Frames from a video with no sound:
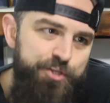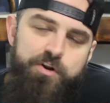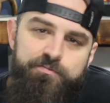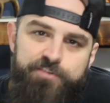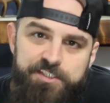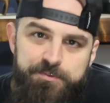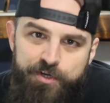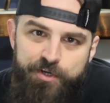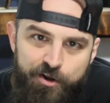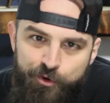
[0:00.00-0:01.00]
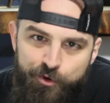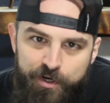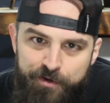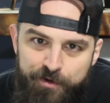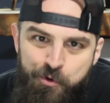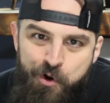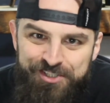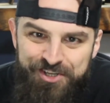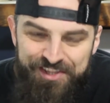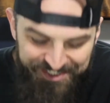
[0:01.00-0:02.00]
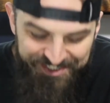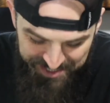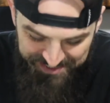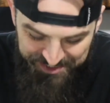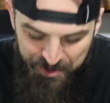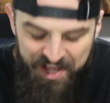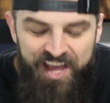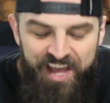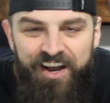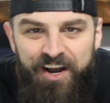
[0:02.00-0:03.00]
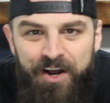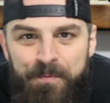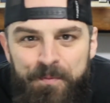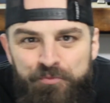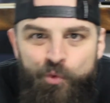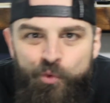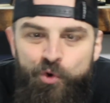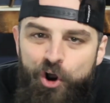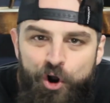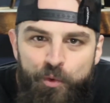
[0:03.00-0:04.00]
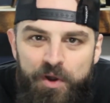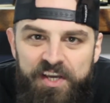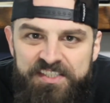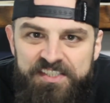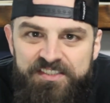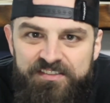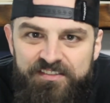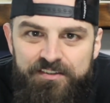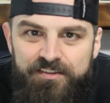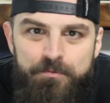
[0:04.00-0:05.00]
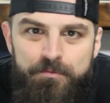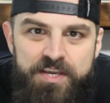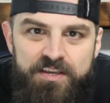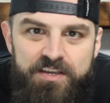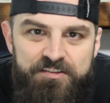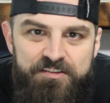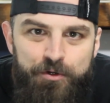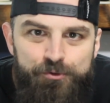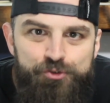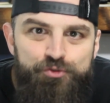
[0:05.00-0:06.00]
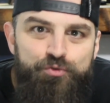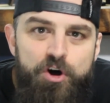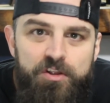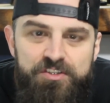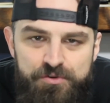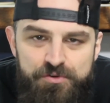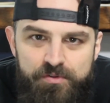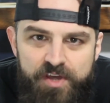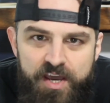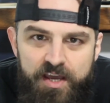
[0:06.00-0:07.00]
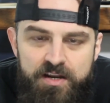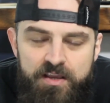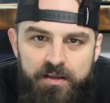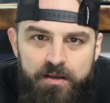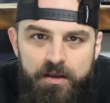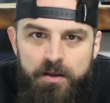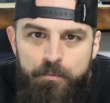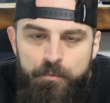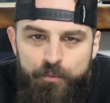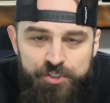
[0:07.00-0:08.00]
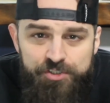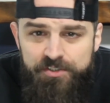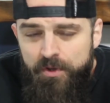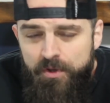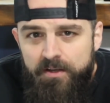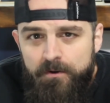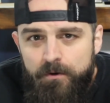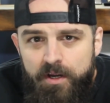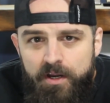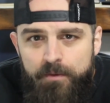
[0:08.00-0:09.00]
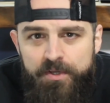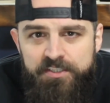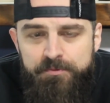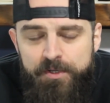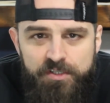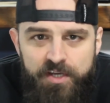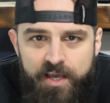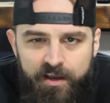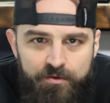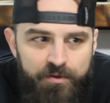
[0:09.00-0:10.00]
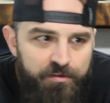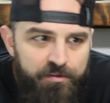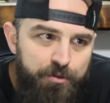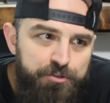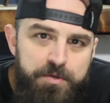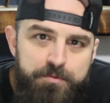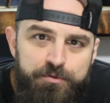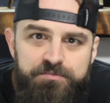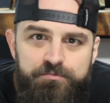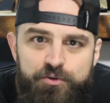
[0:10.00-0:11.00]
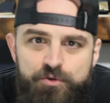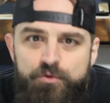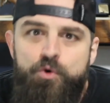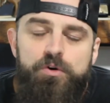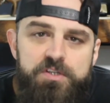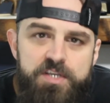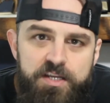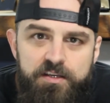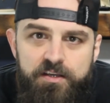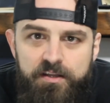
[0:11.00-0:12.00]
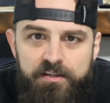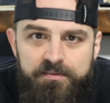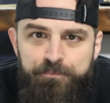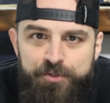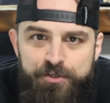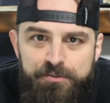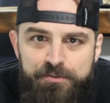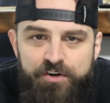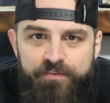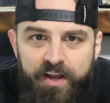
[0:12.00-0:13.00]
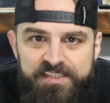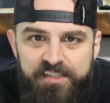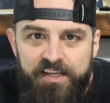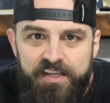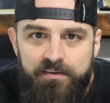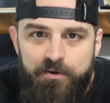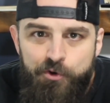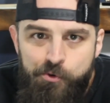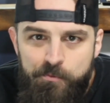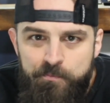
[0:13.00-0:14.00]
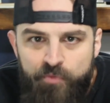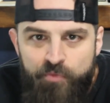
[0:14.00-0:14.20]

mean, you're on Facebook now or whatever watching this, right? So we're always gonna be, drawn to that, which is okay, right? I mean, especially now with most people quarantining and self isolating at home,